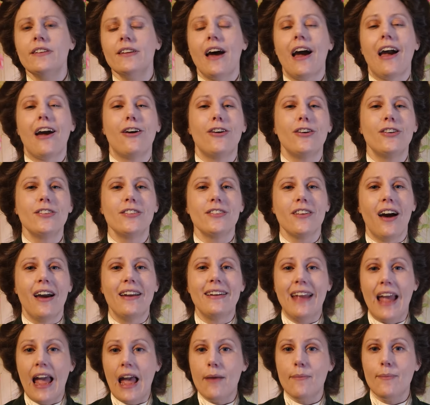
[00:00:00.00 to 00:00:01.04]

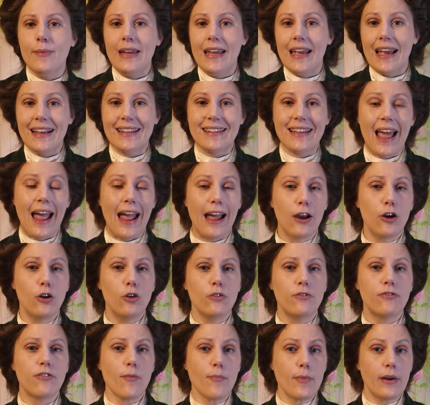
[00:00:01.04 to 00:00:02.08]
dioxide can be
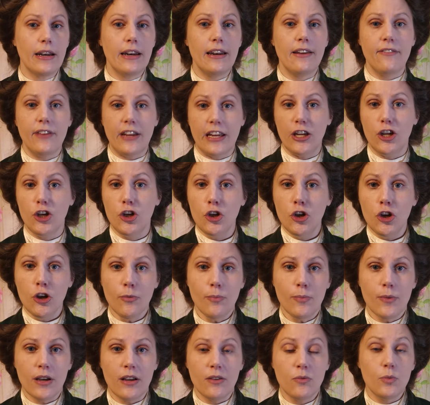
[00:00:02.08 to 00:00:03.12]
exhaled from a living
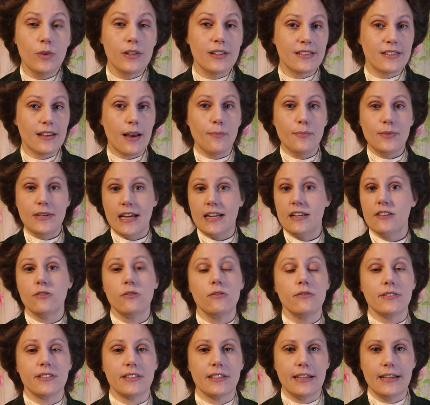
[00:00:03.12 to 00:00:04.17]
human with some
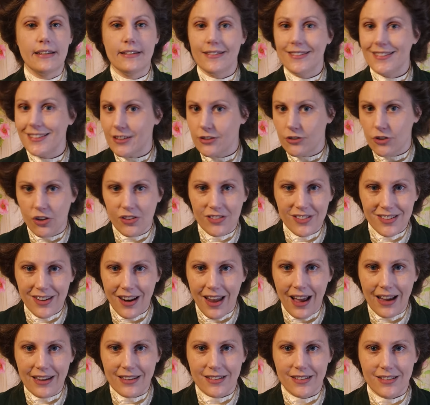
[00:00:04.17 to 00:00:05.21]
dental diseases and
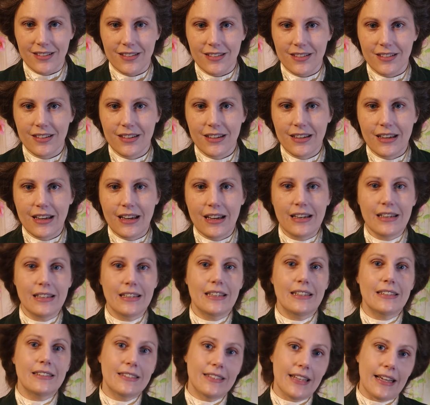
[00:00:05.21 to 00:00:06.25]
tonsillitis.
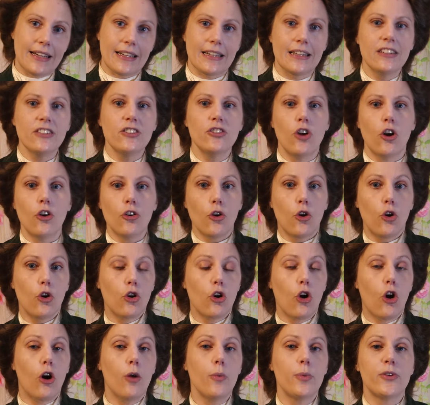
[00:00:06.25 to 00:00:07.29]
Second, not all
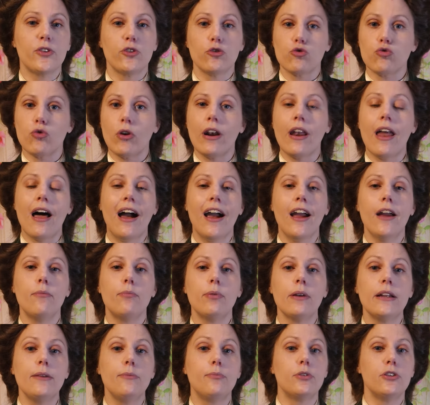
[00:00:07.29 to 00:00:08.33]
corpses
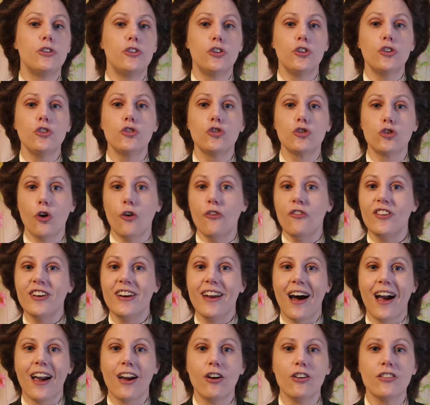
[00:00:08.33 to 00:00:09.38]
reliably produce sulfur
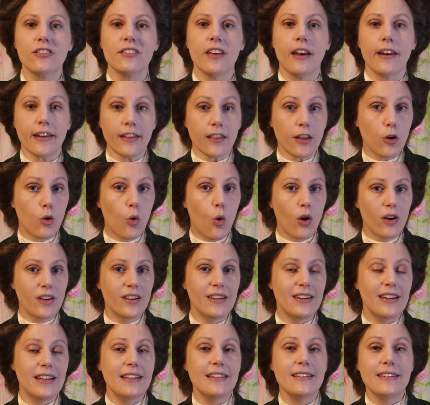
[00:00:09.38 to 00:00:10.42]
dioxide in the
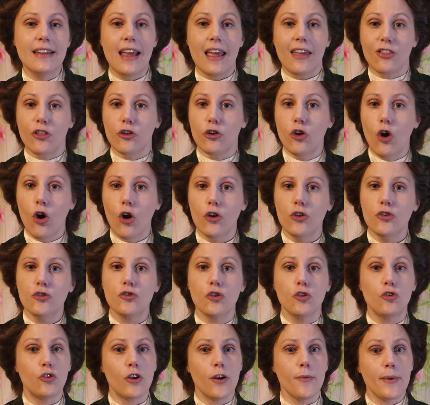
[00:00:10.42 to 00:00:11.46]
quantities near the nose
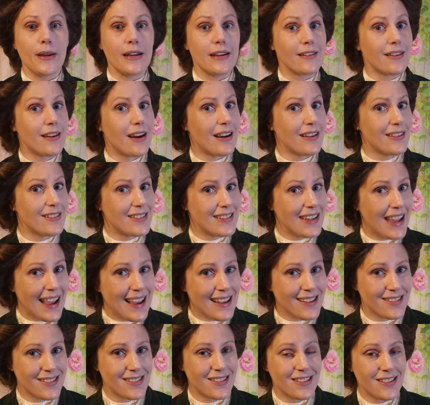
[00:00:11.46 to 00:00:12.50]
to trip Icard's
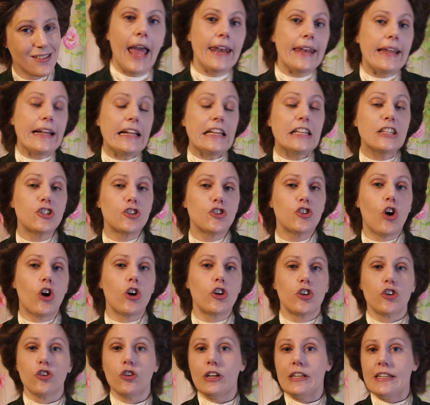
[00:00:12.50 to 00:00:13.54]
test. An English
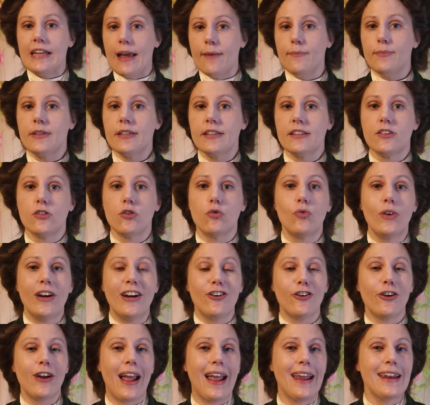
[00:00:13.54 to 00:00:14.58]
doctor attempted to
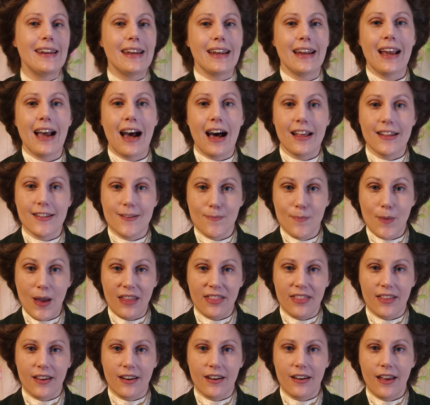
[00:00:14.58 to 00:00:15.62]
recreate Icard's
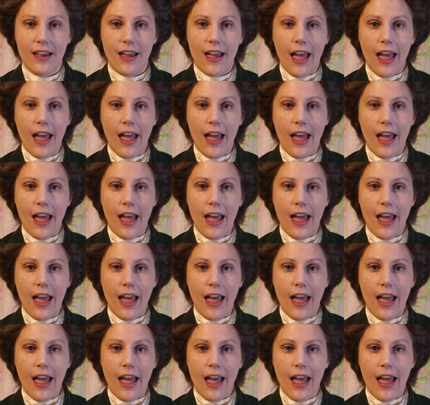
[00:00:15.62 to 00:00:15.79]
method